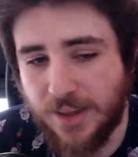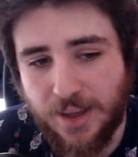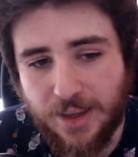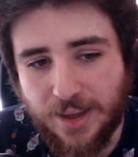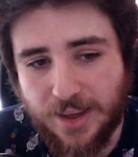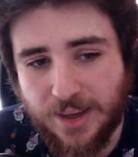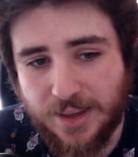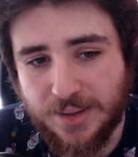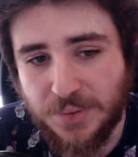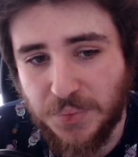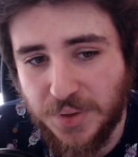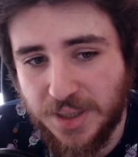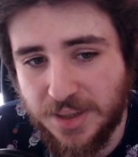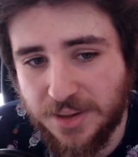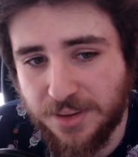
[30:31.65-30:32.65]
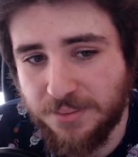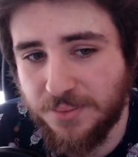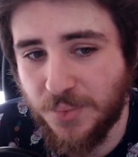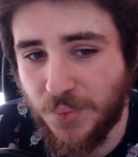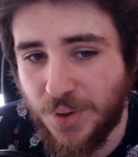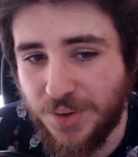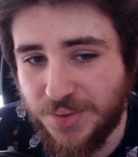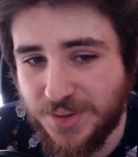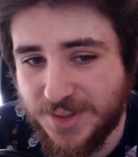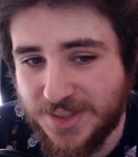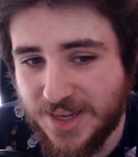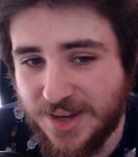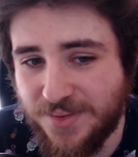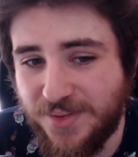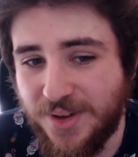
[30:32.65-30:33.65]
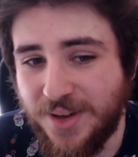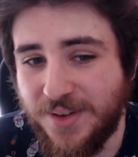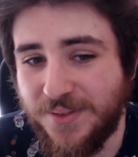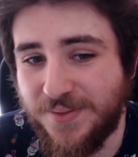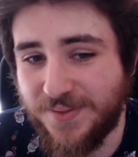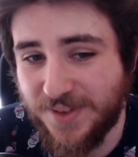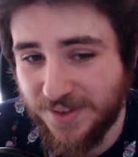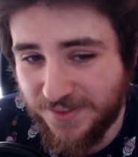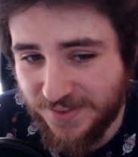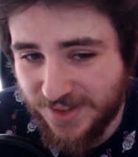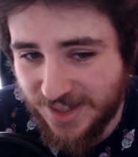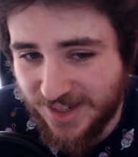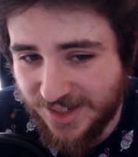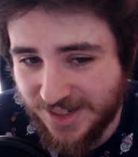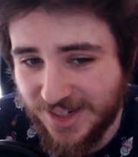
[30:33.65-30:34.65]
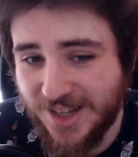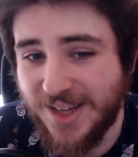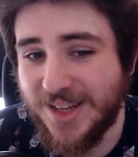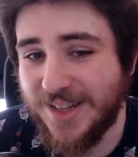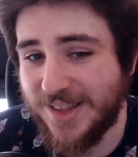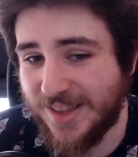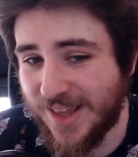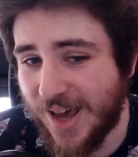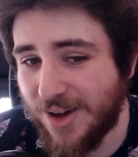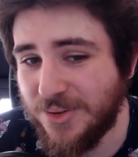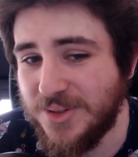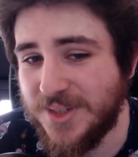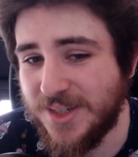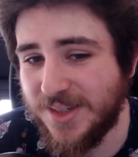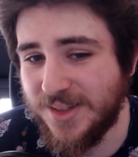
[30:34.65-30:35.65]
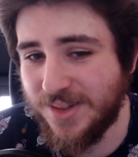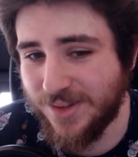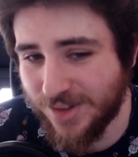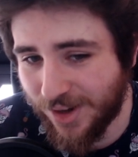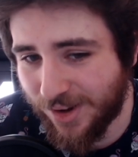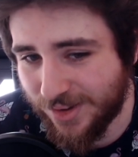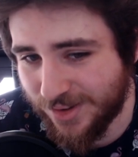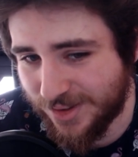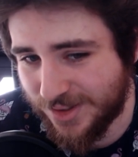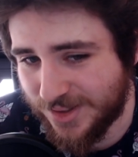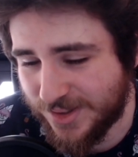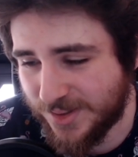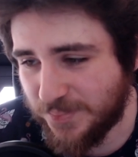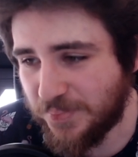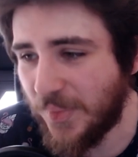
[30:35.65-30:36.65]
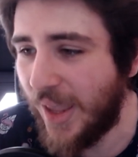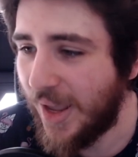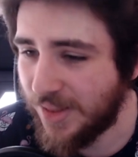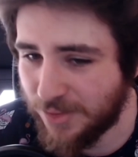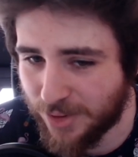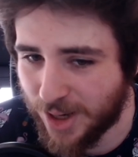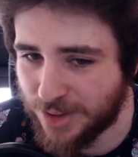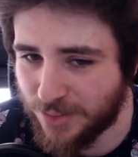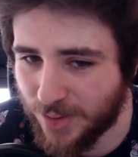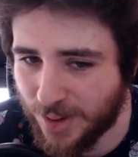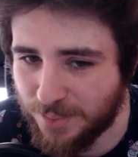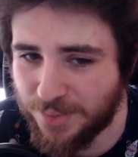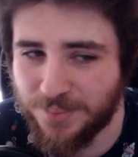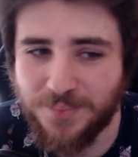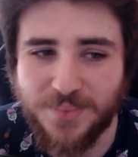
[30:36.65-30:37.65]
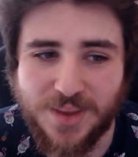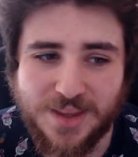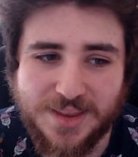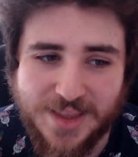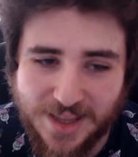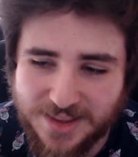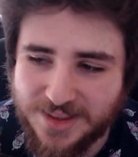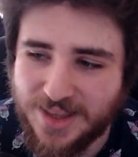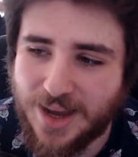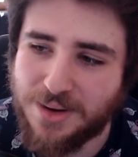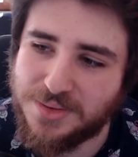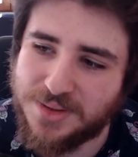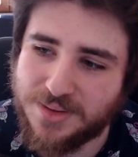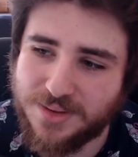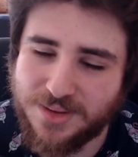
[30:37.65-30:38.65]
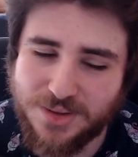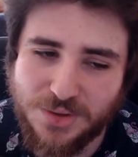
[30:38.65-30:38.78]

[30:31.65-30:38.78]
and the winner will receive $15,000 and the runner-up $10,000.